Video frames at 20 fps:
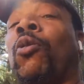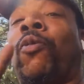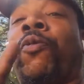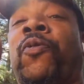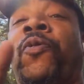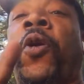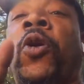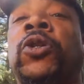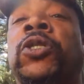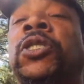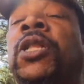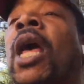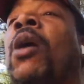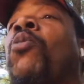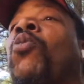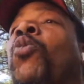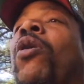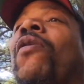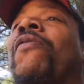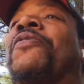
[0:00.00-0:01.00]
first that
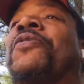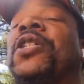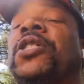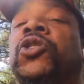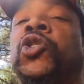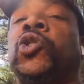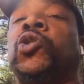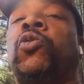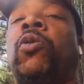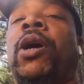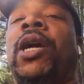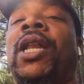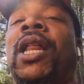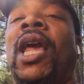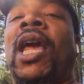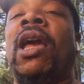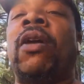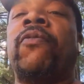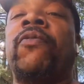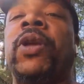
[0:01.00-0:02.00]
wolf destroyed
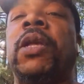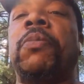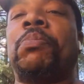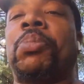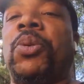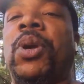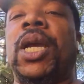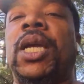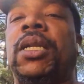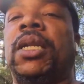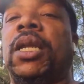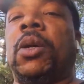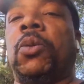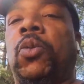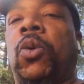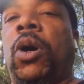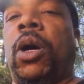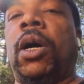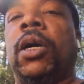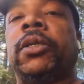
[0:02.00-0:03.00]
every breed there
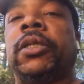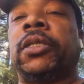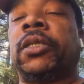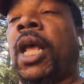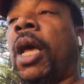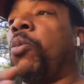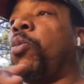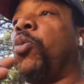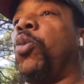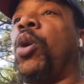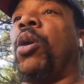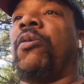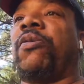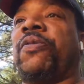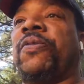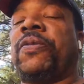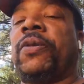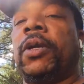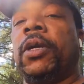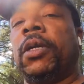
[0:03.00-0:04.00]
was. That wolf
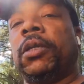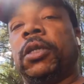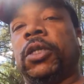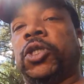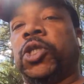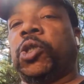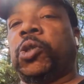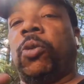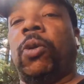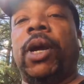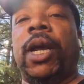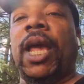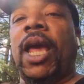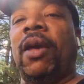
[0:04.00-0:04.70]
destroyed